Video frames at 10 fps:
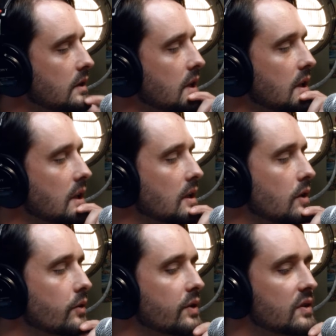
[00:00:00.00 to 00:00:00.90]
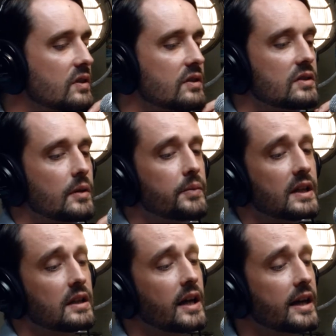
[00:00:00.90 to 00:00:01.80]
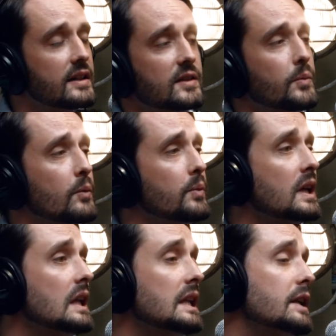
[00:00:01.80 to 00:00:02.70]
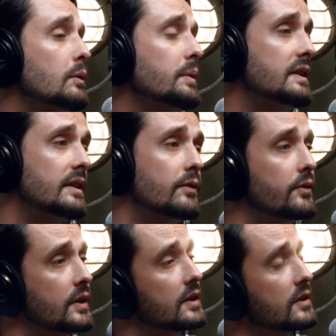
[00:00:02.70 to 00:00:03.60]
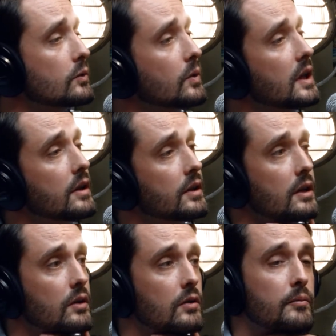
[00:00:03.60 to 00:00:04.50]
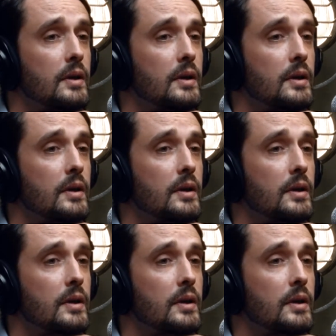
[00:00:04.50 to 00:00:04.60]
you know, there's something nice about being a little bit different as well. You know, maybe.